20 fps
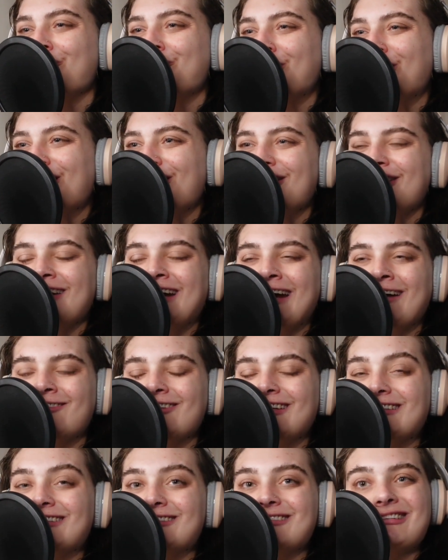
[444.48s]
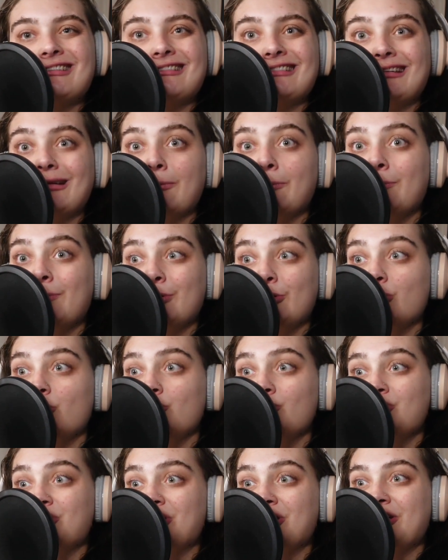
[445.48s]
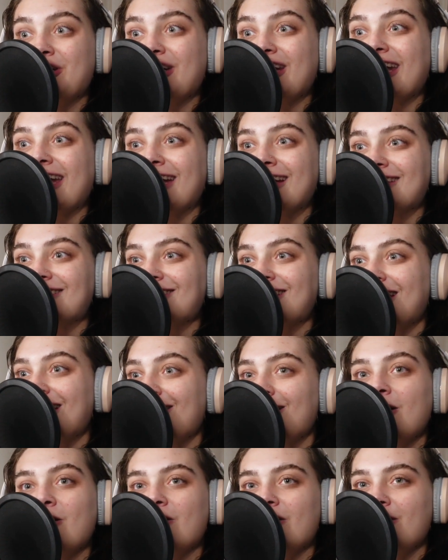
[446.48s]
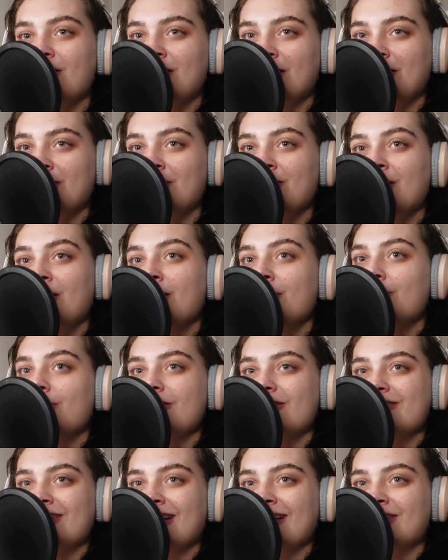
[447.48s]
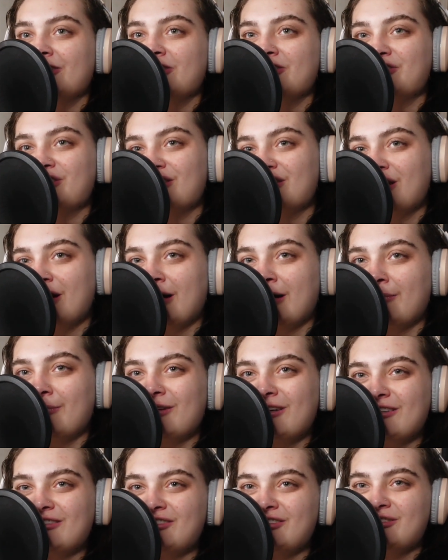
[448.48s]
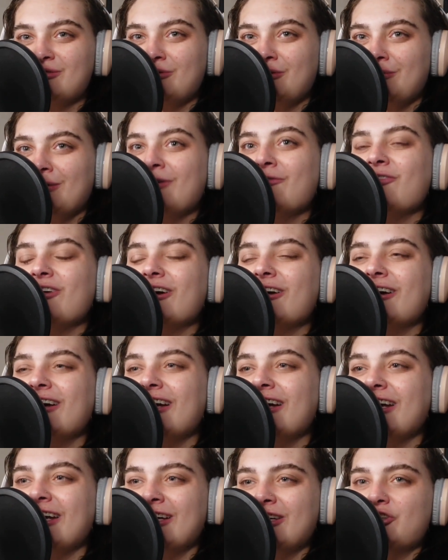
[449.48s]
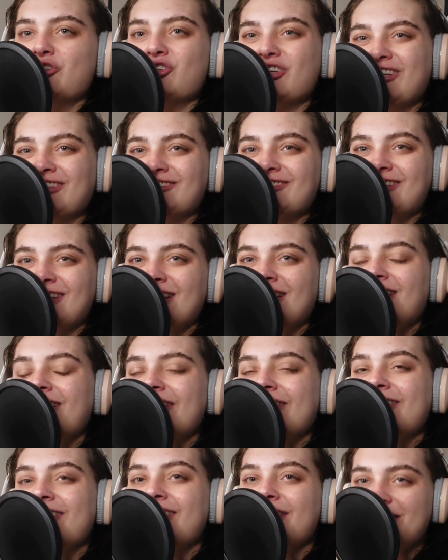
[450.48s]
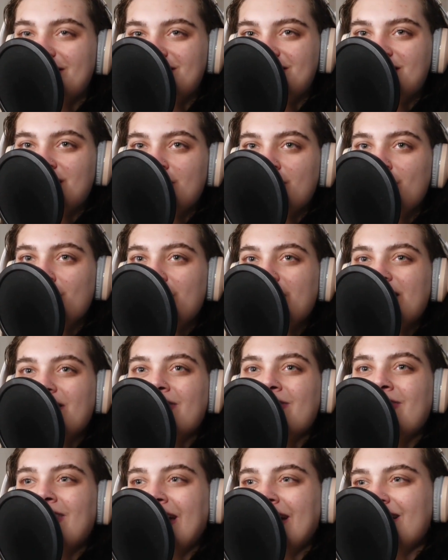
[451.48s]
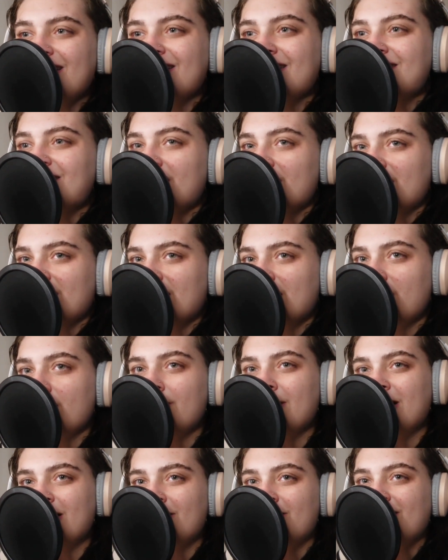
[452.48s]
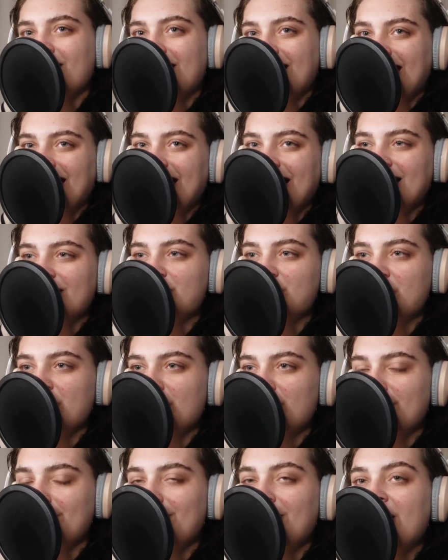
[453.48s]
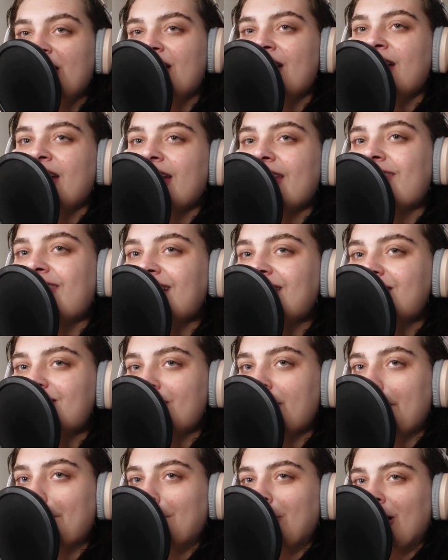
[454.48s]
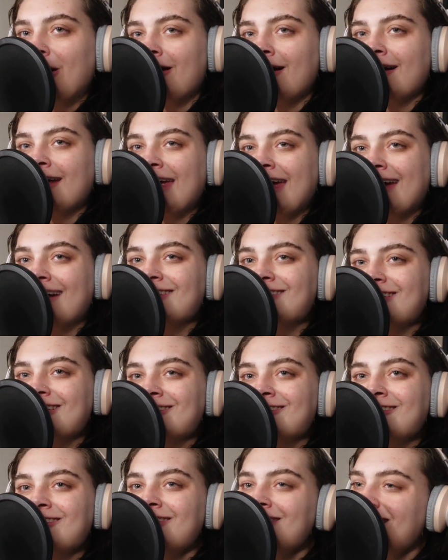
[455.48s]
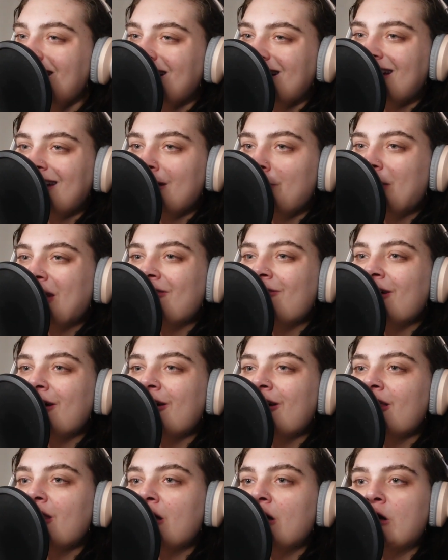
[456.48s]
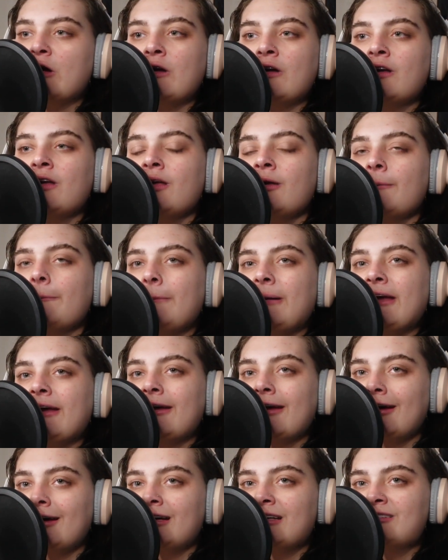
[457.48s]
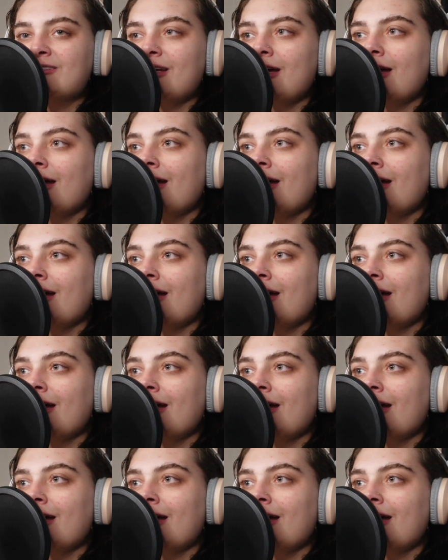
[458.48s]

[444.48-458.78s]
Martin. Now he's still bougie as hell and pretentious snob, but it just would be very interesting. So that is a little bit of a catch up. This podcast is not going to be very long because